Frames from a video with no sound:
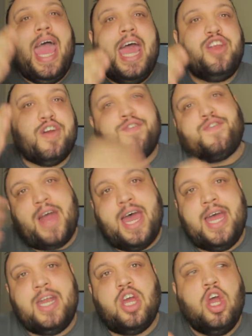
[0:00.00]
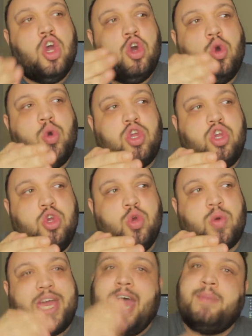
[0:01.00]
and your friend who
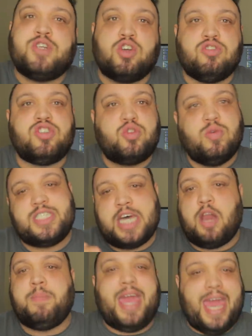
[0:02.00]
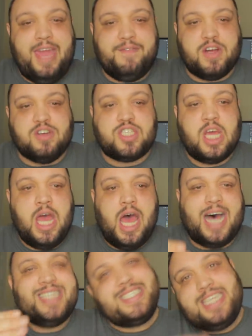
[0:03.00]
you kept her suicidal behaviors
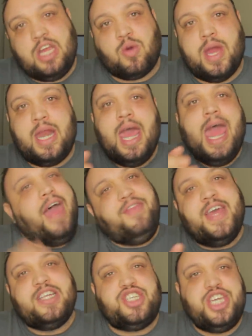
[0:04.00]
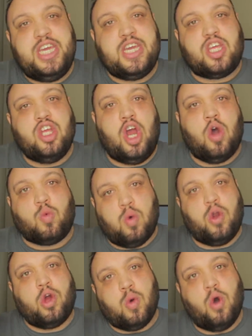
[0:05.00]
a secret and then she, you know,
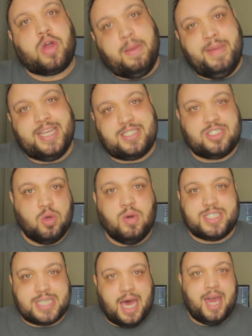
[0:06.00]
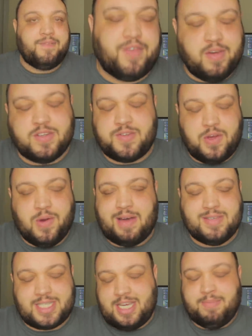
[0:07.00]
quote unquote commits suicide for those of you who
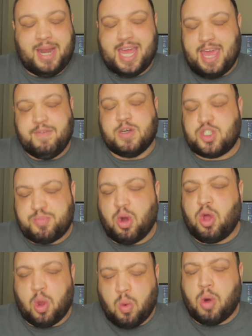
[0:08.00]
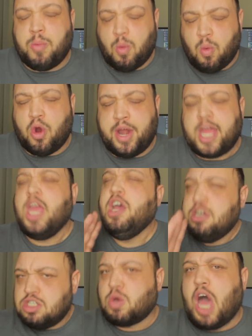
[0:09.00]
haven't seen, but I gave you a spoiler warning,
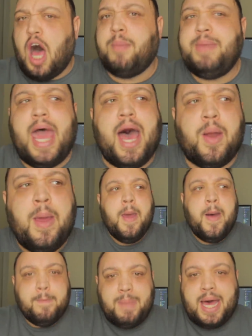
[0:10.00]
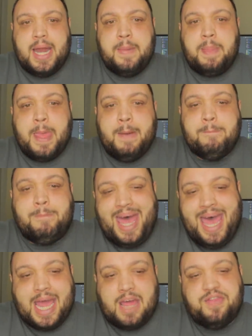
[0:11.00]
so calm down. But
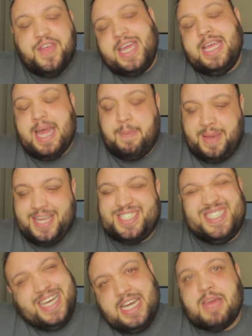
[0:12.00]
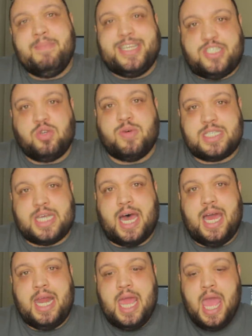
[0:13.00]
Beck, thinking that Peach did commit
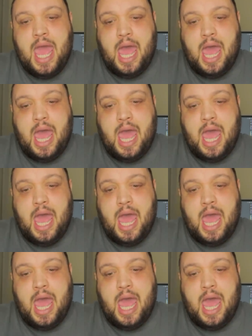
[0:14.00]
suicide,